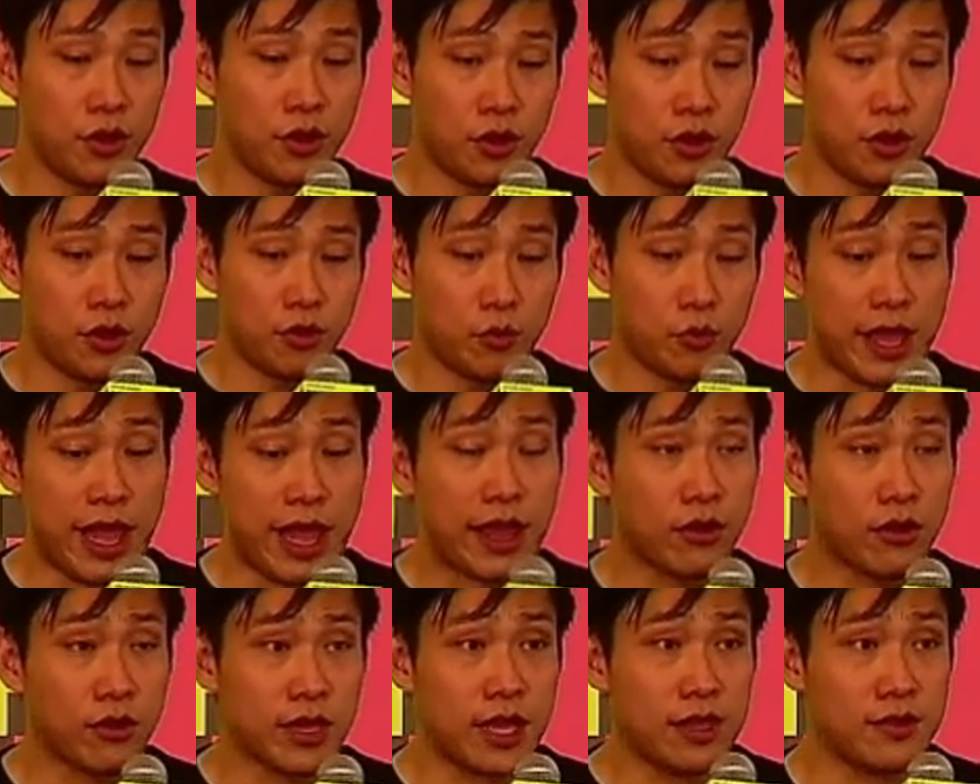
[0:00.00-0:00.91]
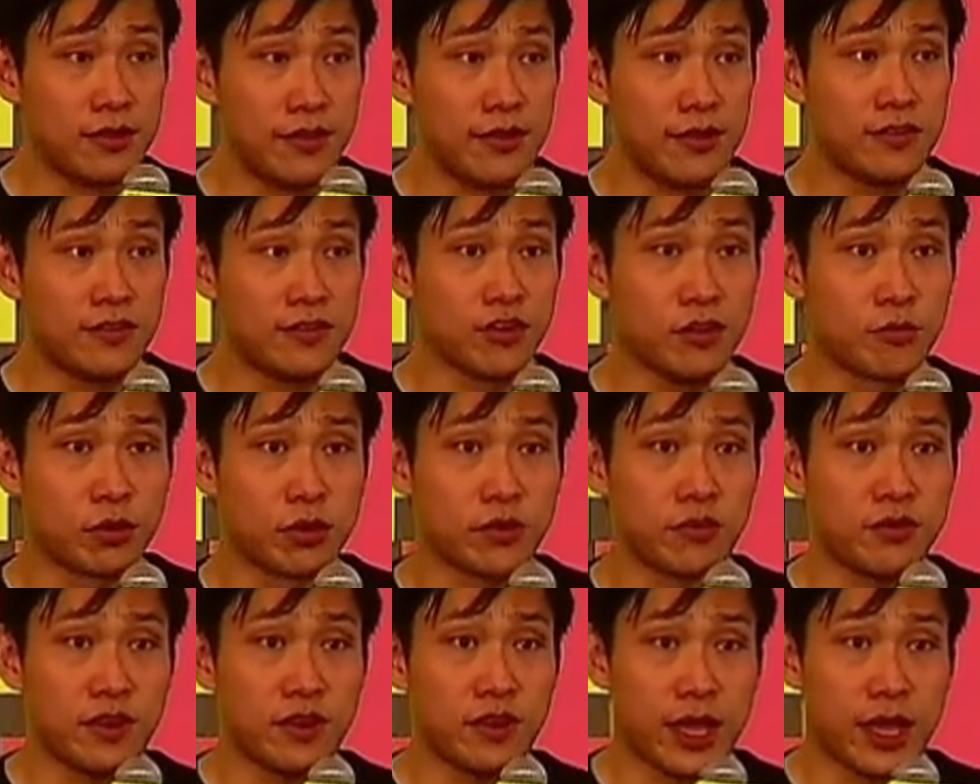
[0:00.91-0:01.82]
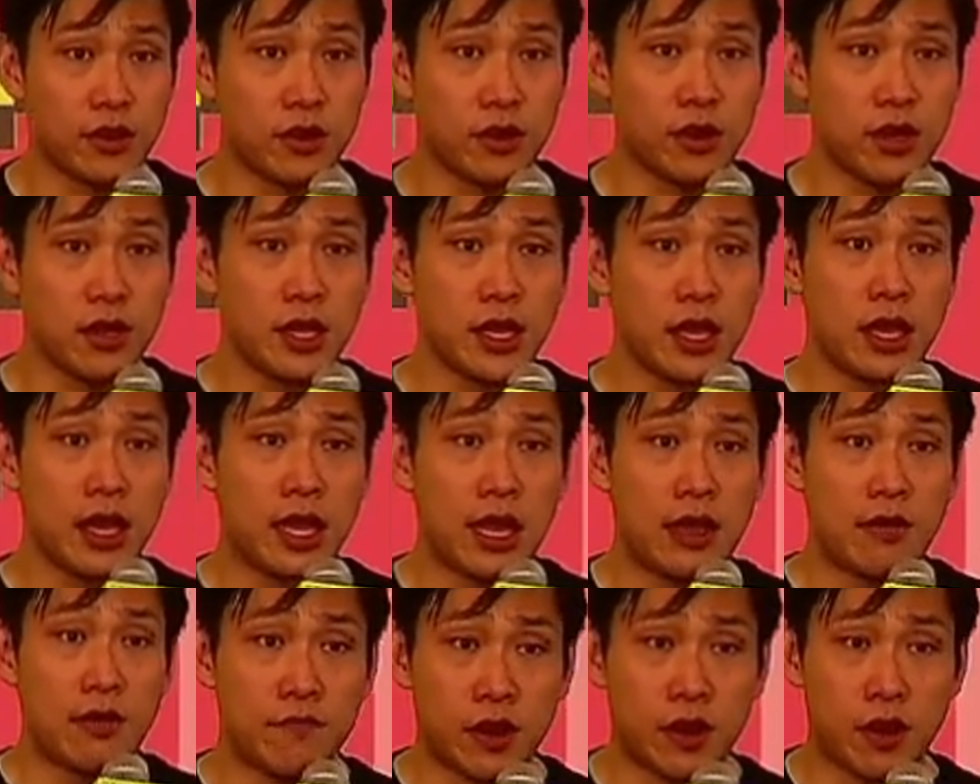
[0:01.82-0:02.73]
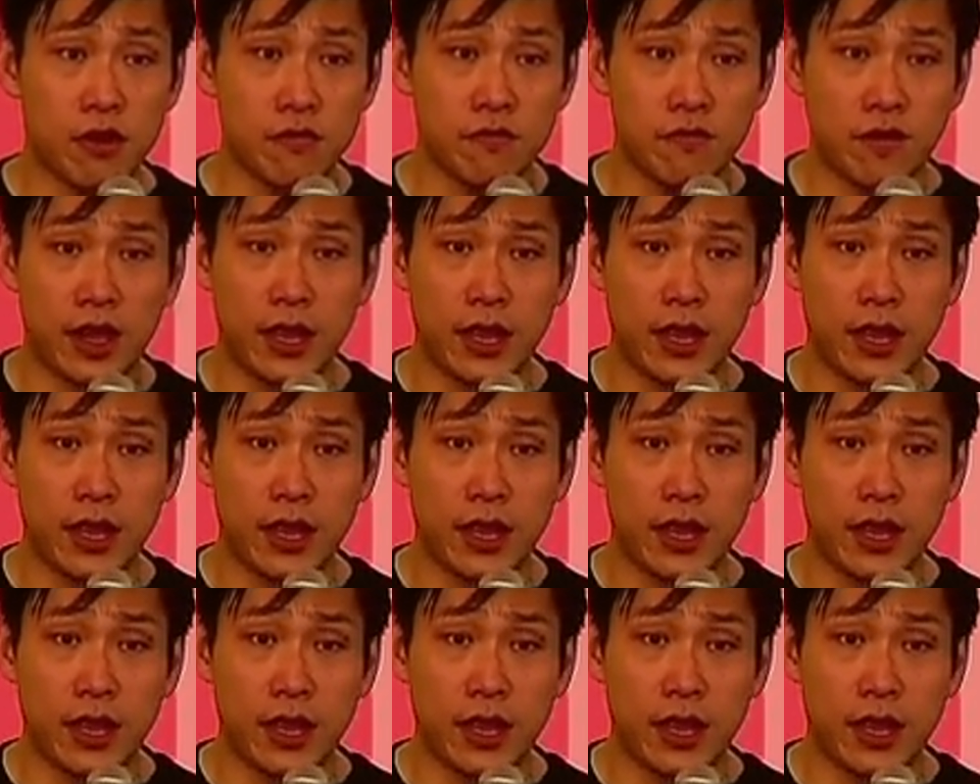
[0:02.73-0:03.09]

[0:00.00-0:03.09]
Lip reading: We aggregate these two proofs together and verify